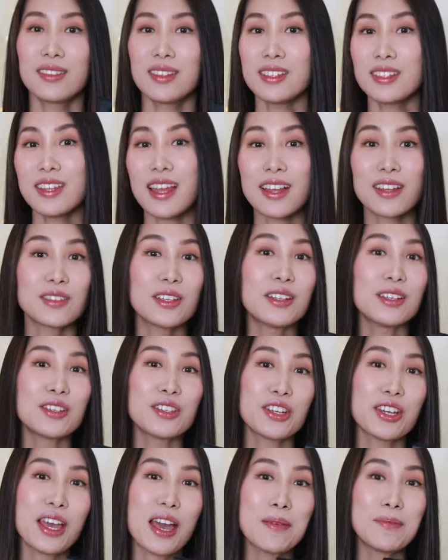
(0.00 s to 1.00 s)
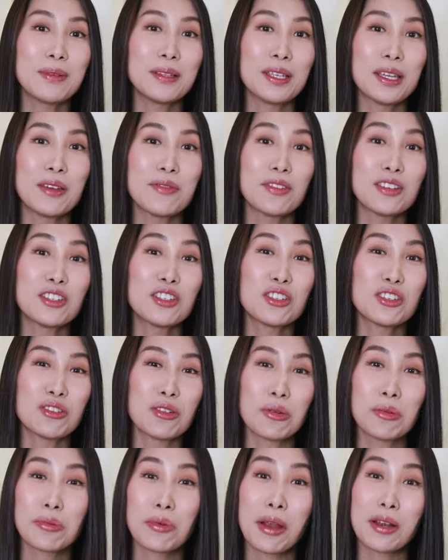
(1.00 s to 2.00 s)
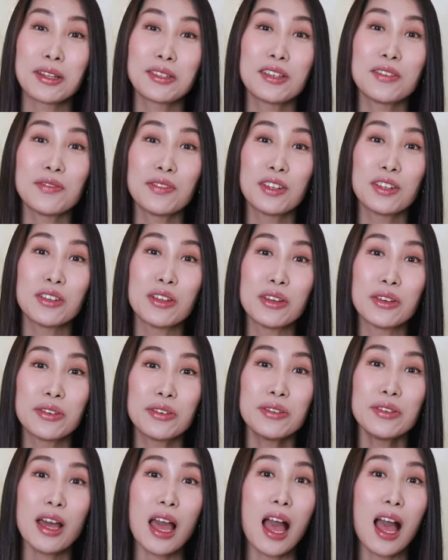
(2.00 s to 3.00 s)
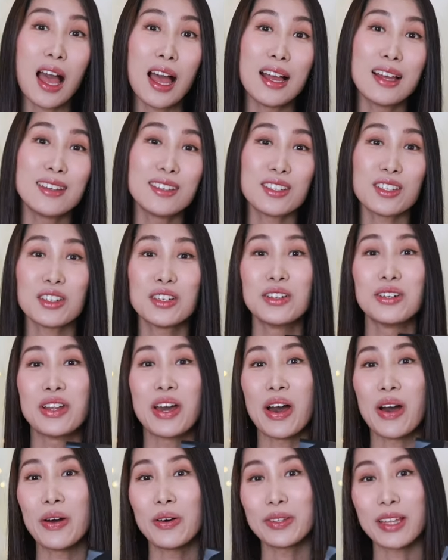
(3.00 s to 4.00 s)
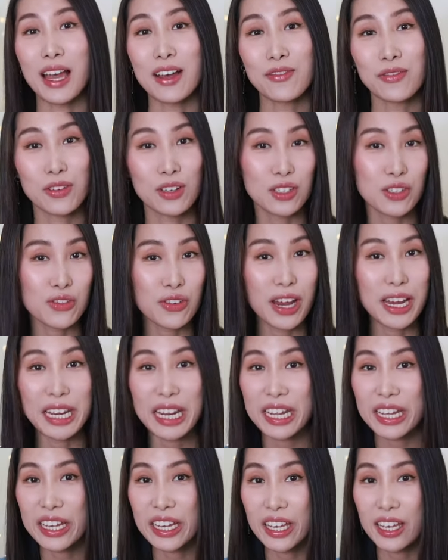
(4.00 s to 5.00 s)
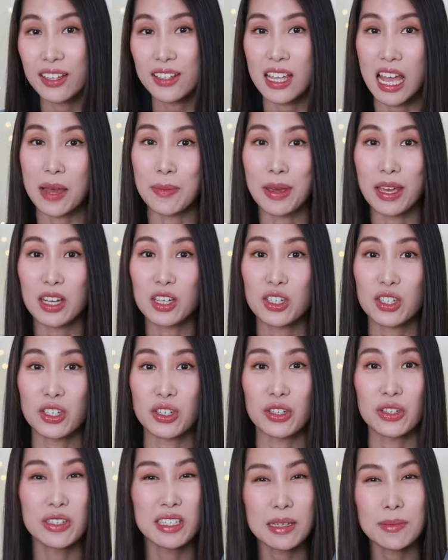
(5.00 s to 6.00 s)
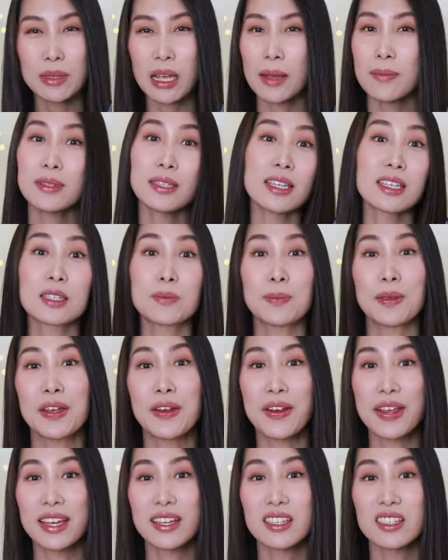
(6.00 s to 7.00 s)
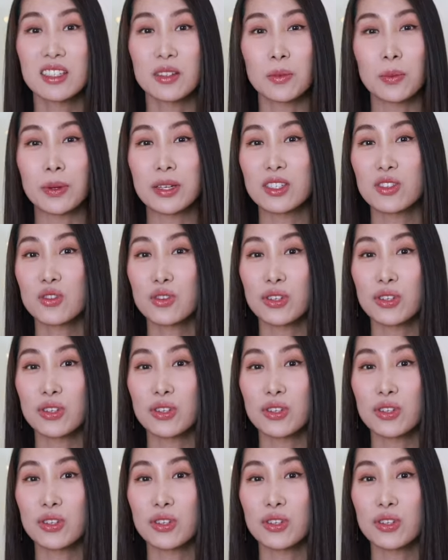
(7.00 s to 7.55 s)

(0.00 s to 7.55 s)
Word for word: This technology, I believe, is still relatively new and you know that frustrating heat damage you sometimes experience with